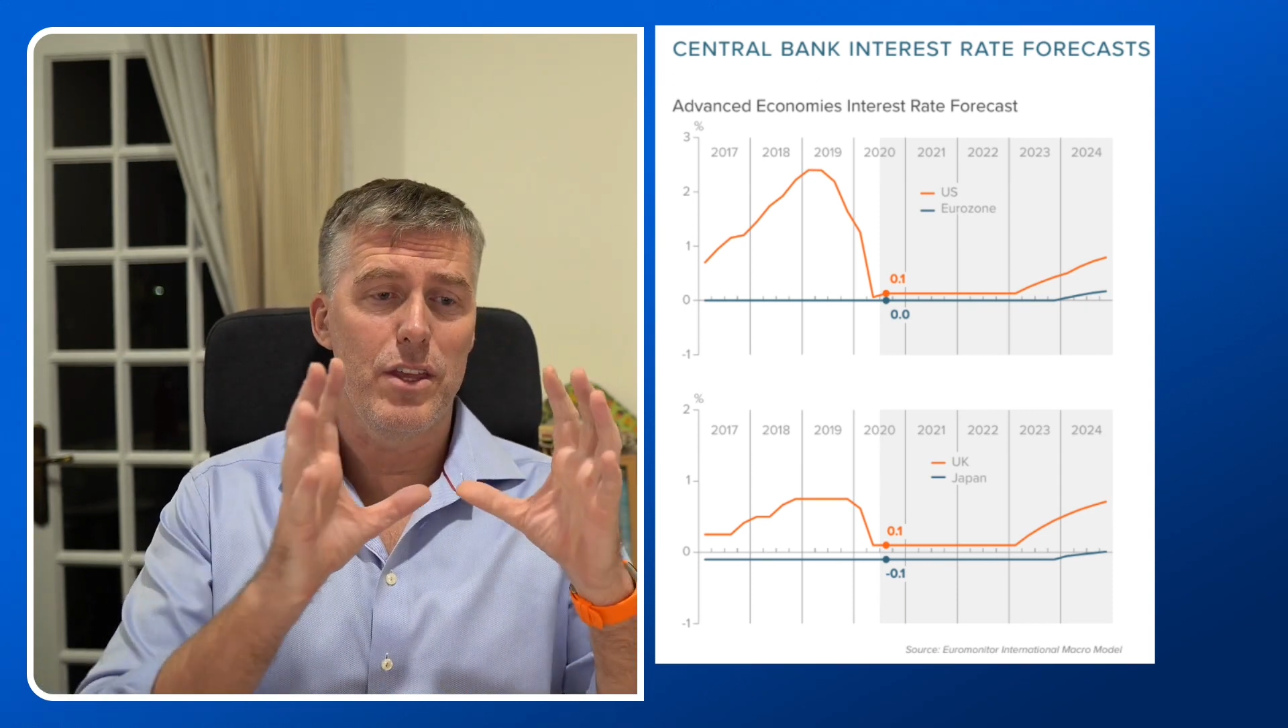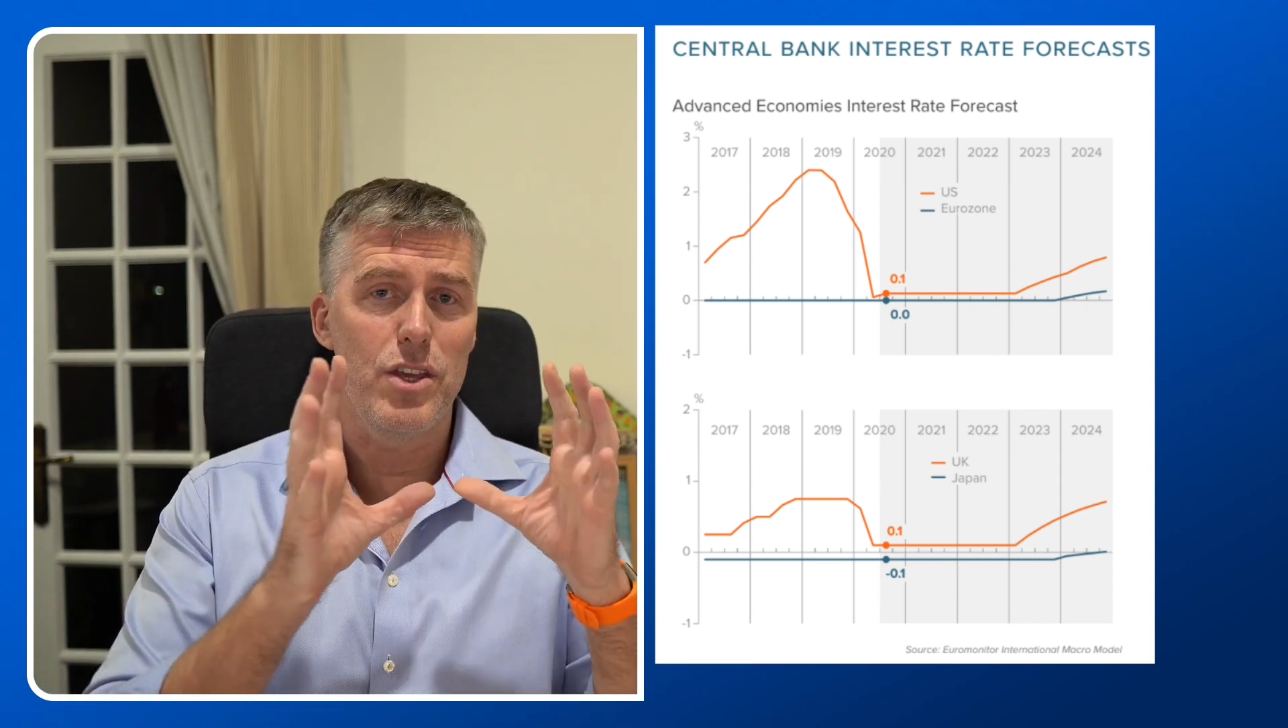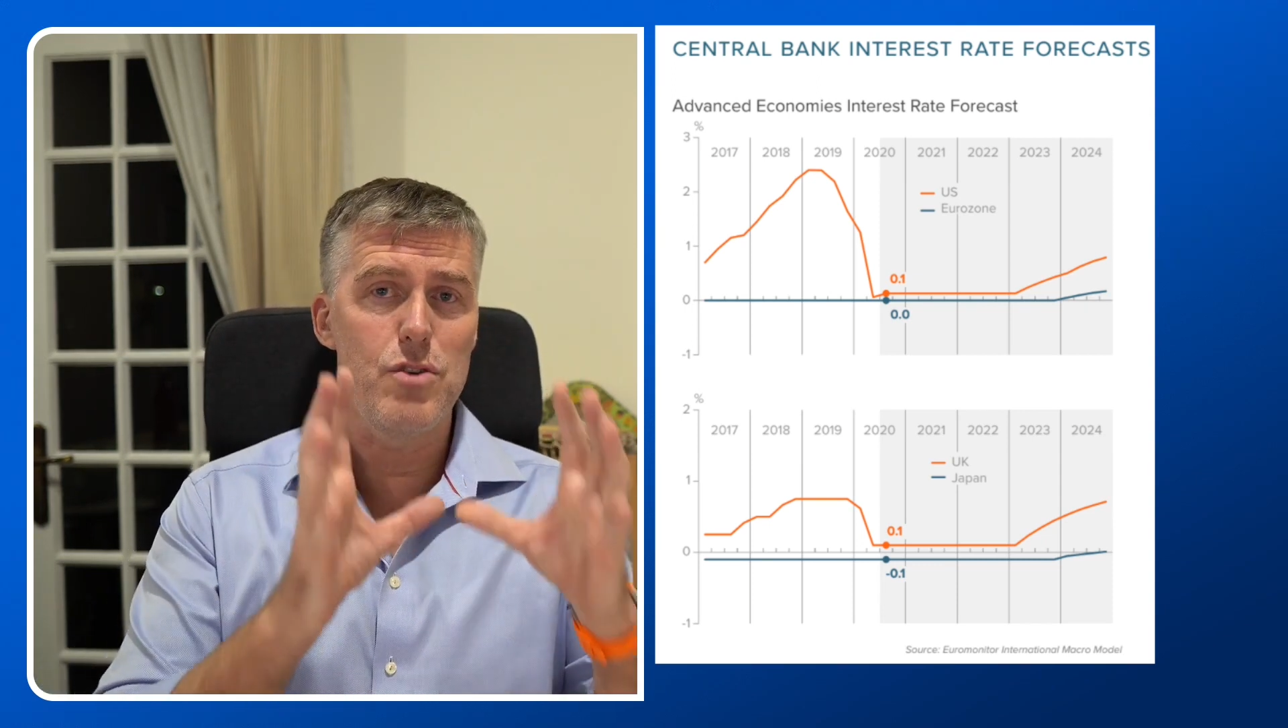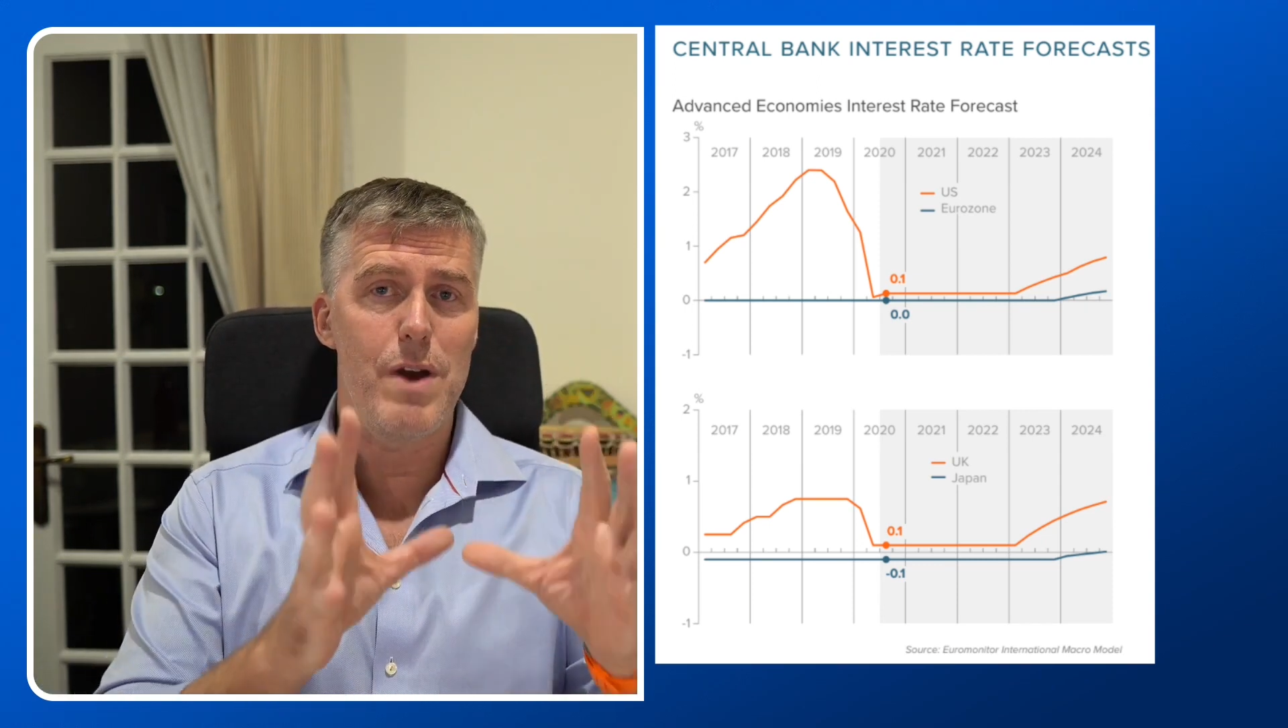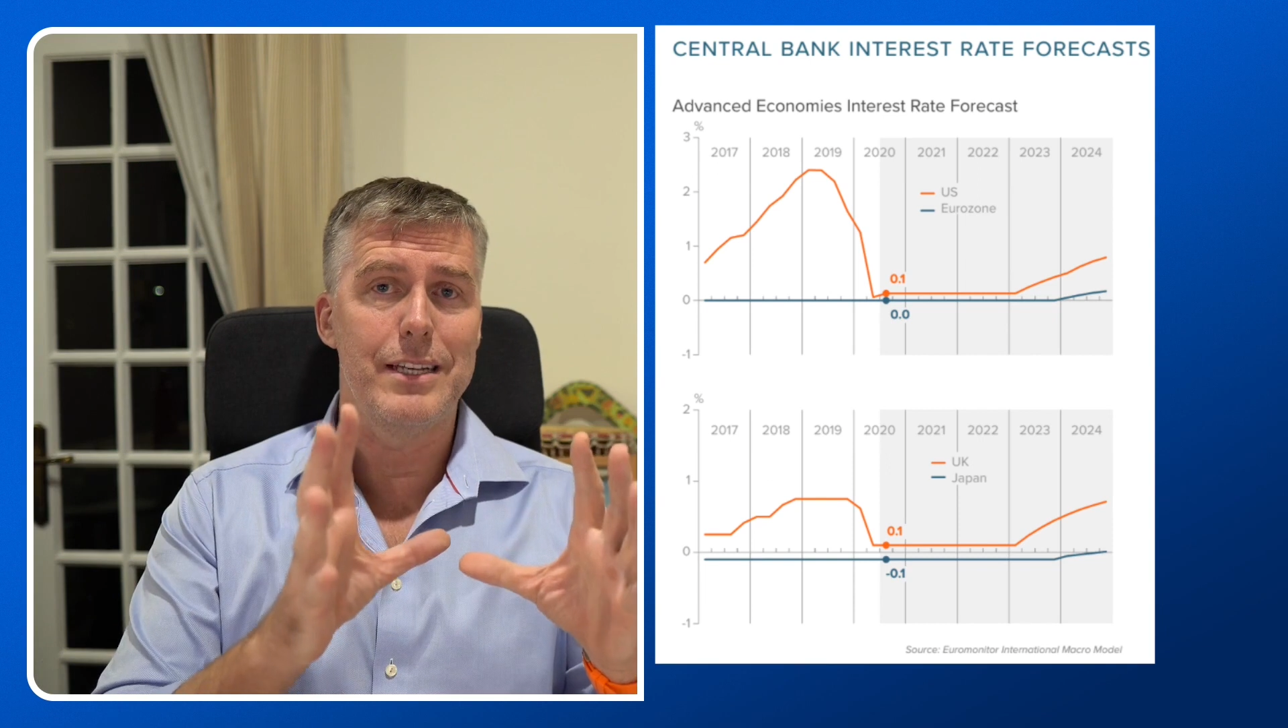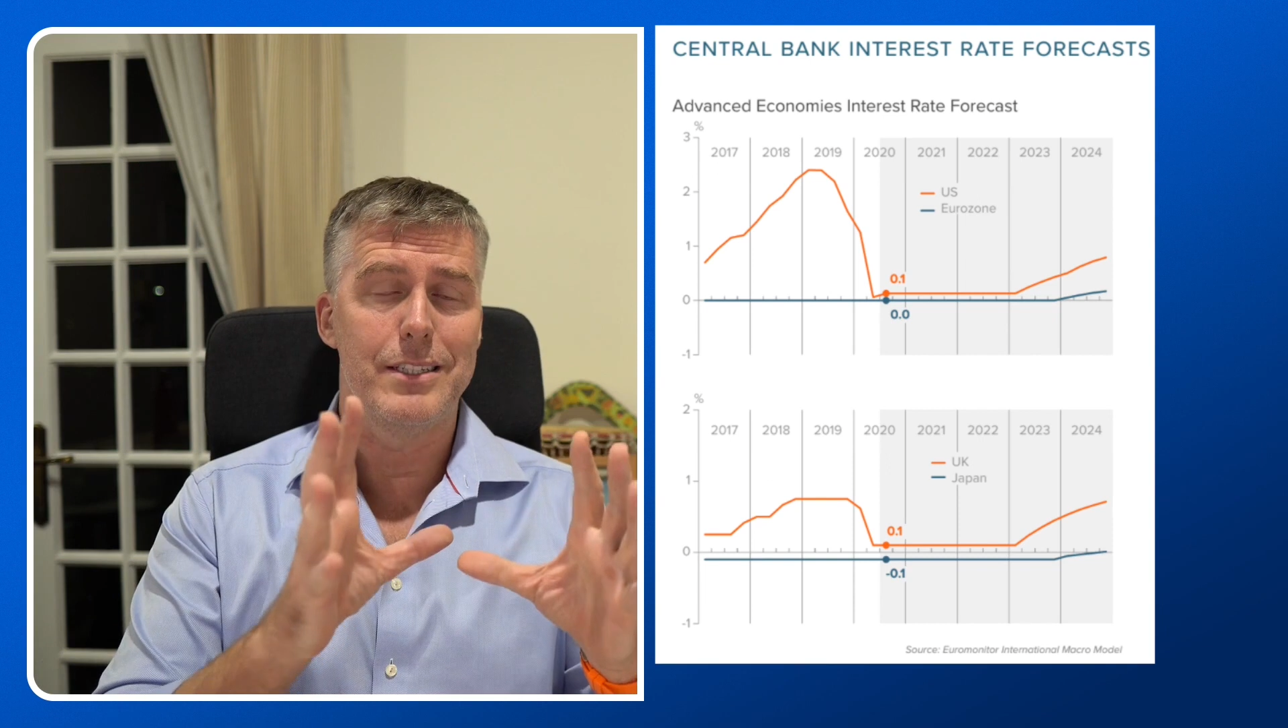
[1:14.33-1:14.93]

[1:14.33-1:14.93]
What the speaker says: the US